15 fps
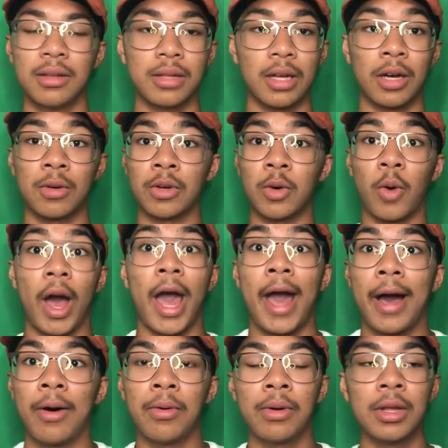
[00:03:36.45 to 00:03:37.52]
I don't know
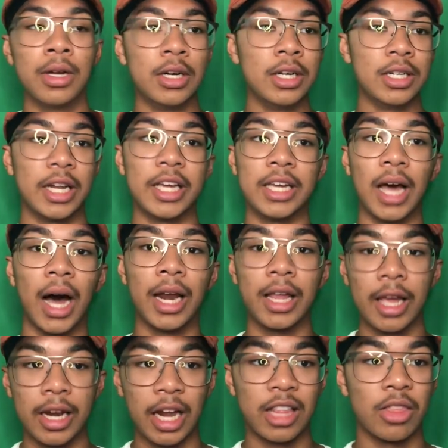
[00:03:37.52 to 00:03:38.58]
how. They got it,
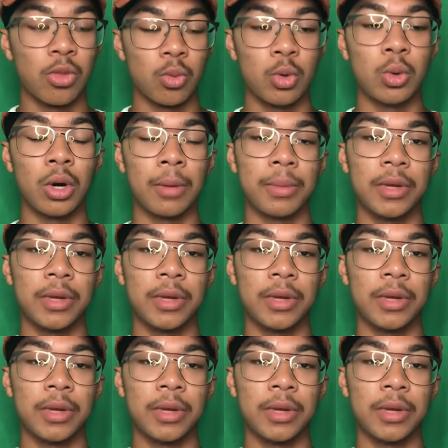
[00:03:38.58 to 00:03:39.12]
and I threw up